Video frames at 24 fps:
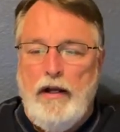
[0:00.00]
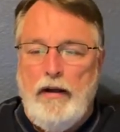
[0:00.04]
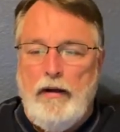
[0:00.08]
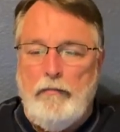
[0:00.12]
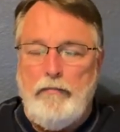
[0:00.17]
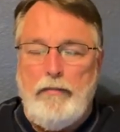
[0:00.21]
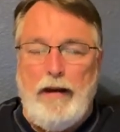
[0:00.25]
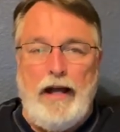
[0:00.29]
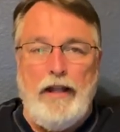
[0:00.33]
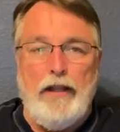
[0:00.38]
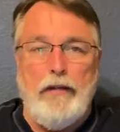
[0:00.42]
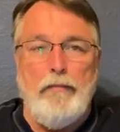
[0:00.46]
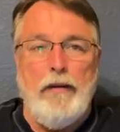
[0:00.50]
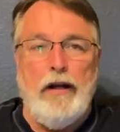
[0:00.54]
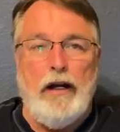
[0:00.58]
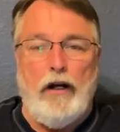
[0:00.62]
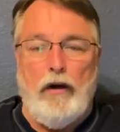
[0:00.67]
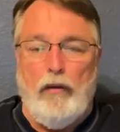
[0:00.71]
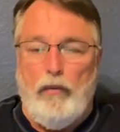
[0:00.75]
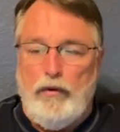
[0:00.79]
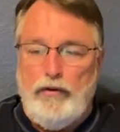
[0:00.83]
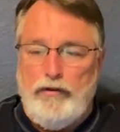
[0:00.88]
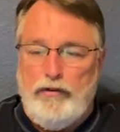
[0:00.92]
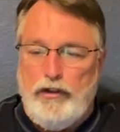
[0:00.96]
and buy the
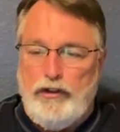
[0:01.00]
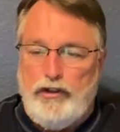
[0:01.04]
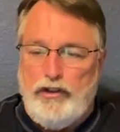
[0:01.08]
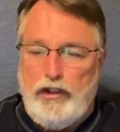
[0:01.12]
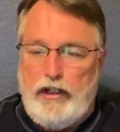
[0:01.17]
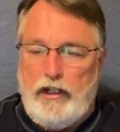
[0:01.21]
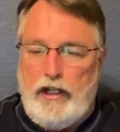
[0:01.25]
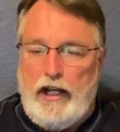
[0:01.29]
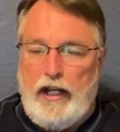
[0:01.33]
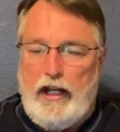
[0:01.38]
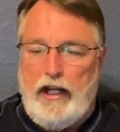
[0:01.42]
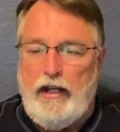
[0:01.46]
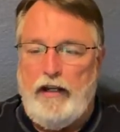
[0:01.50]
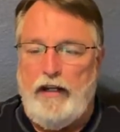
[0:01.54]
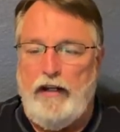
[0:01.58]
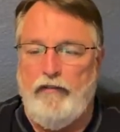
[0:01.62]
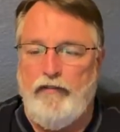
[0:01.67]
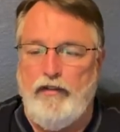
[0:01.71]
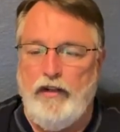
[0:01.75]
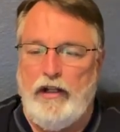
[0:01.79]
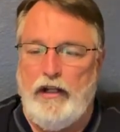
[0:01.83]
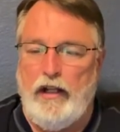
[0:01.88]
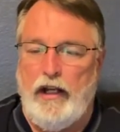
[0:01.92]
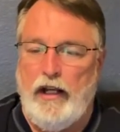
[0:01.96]
bigger ones that you can,
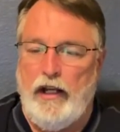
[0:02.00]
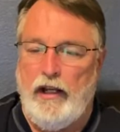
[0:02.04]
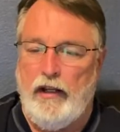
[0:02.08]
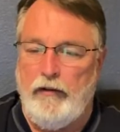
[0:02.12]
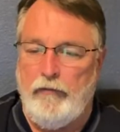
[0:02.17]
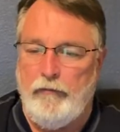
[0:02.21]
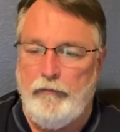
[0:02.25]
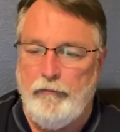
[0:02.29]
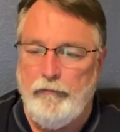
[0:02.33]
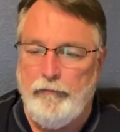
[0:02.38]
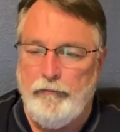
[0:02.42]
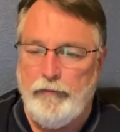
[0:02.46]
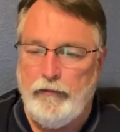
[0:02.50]
if you can.